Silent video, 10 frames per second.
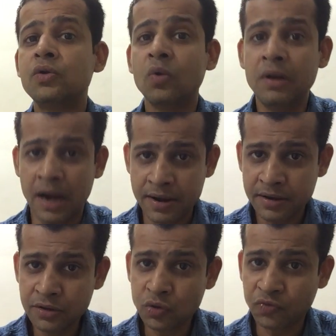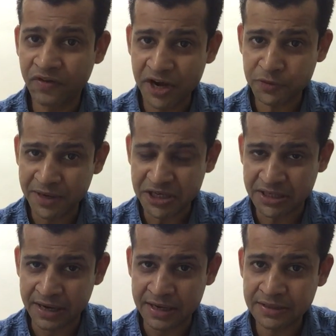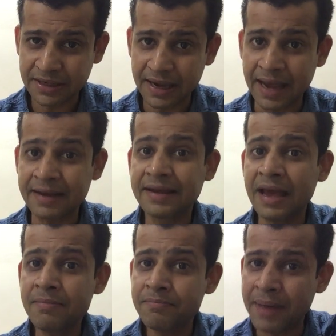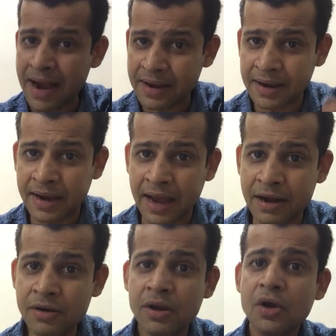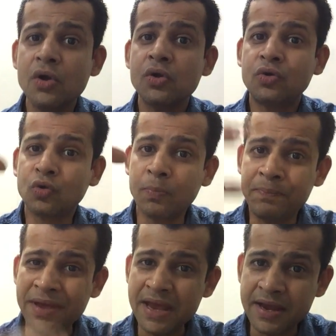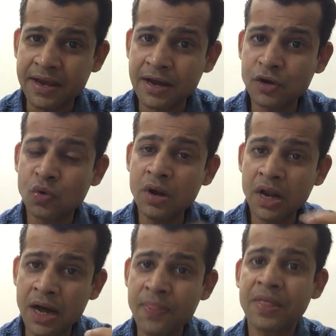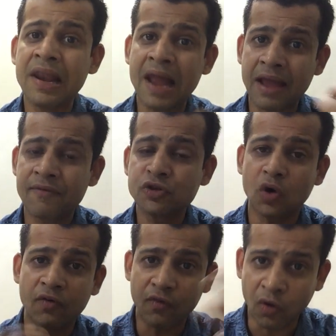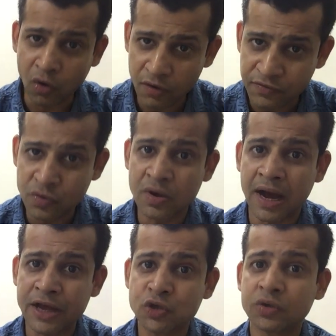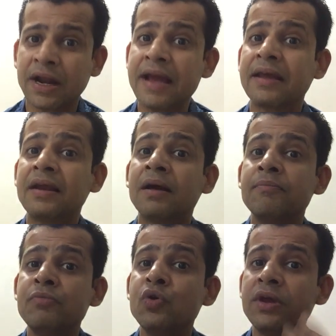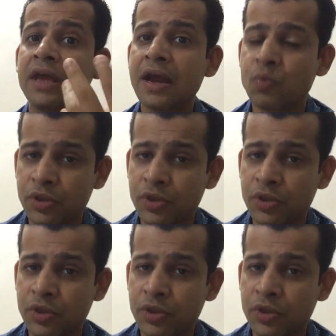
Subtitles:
to London to finish my studies and came back again to be here to learn the language of all of you guys so that I can communicate